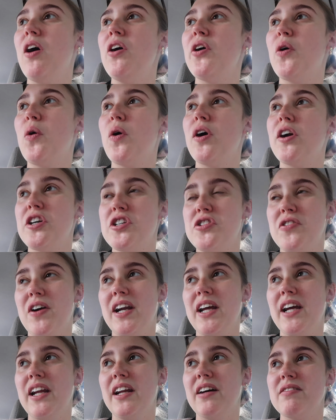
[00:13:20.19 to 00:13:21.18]
oh, your order's
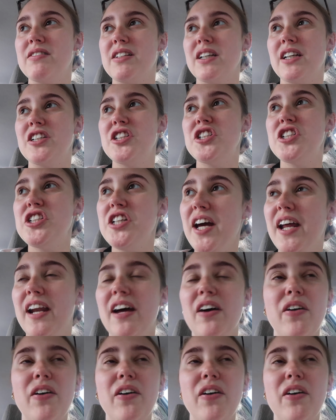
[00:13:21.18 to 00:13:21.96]
ready, and I was like, shit,